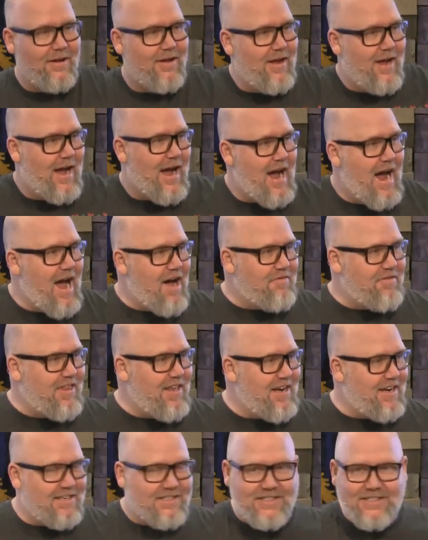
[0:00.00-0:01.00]
I have
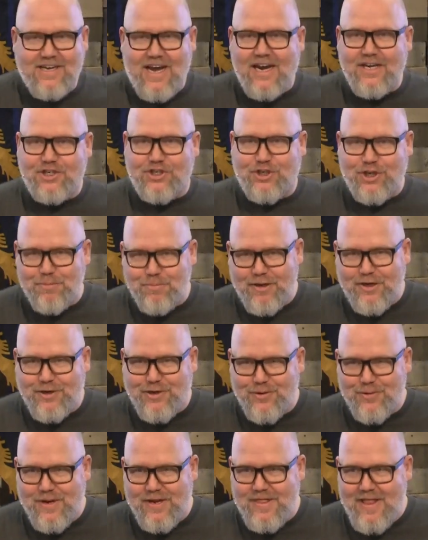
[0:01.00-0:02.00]
this. I should be
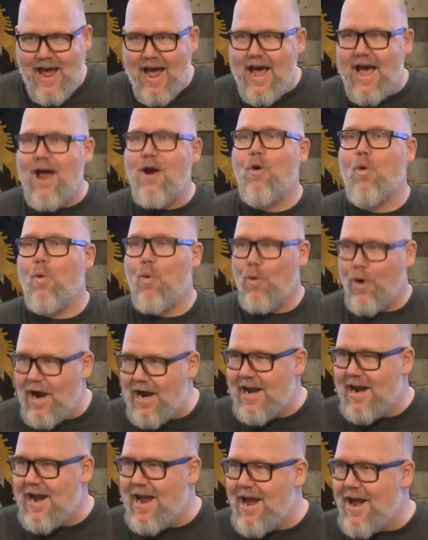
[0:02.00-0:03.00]
doing that
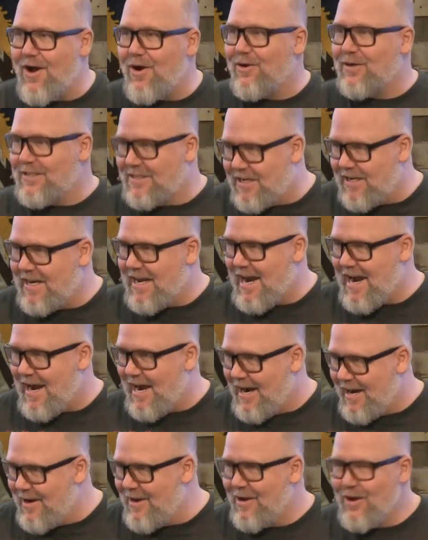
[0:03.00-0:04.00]
right now,
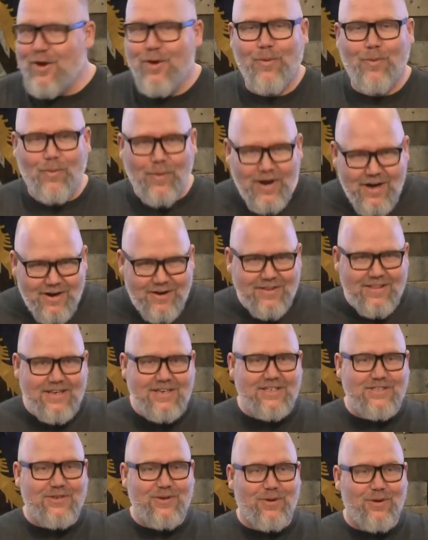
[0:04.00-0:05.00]
today. Why aren't
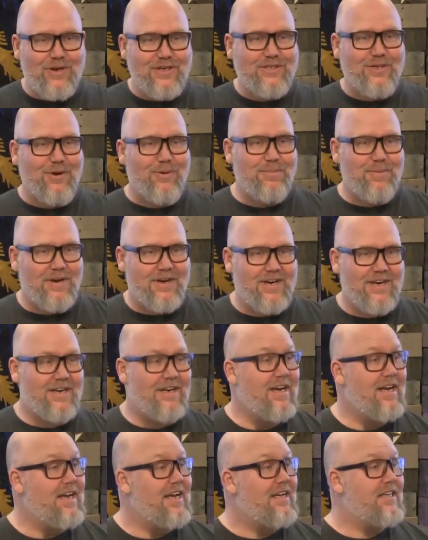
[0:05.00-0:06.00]
these doors opening?
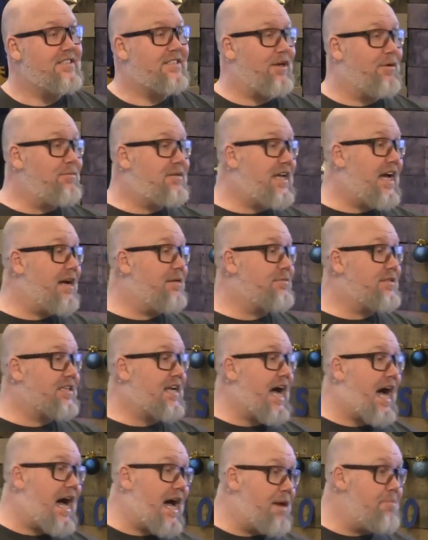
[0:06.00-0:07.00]
Sometimes
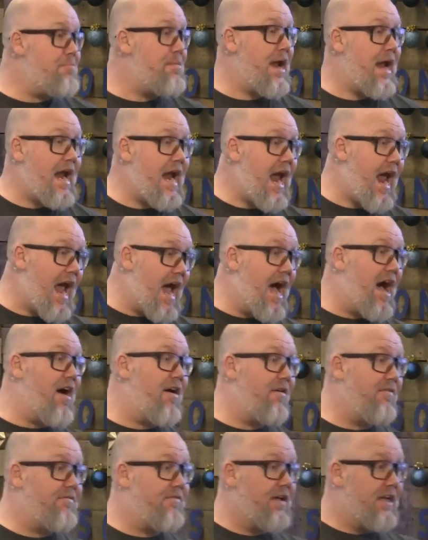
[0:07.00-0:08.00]
God may
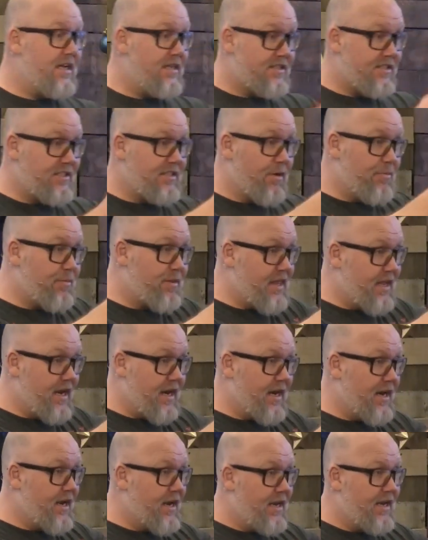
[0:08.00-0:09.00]
have
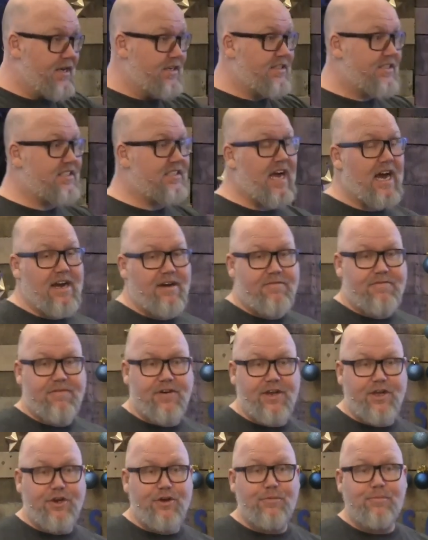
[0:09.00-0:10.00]
something in sight for
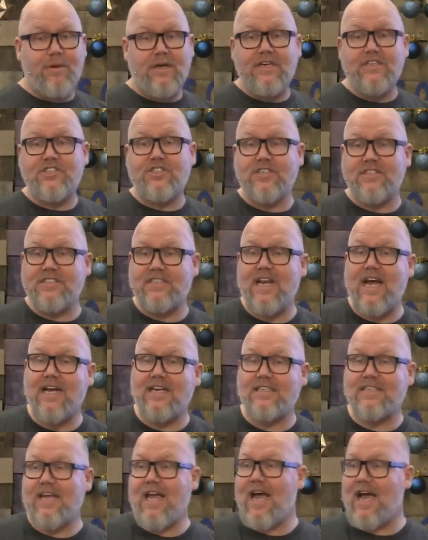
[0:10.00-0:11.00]
you, but it's just
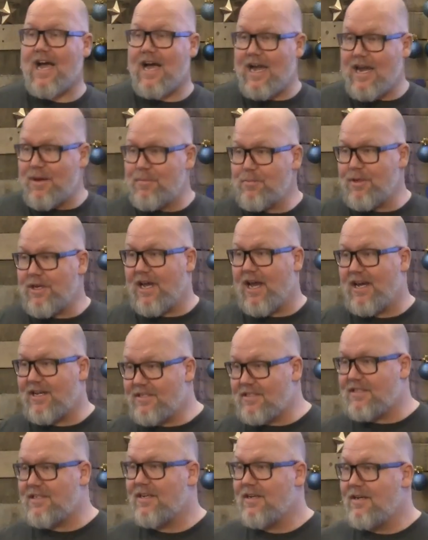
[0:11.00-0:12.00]
not time yet.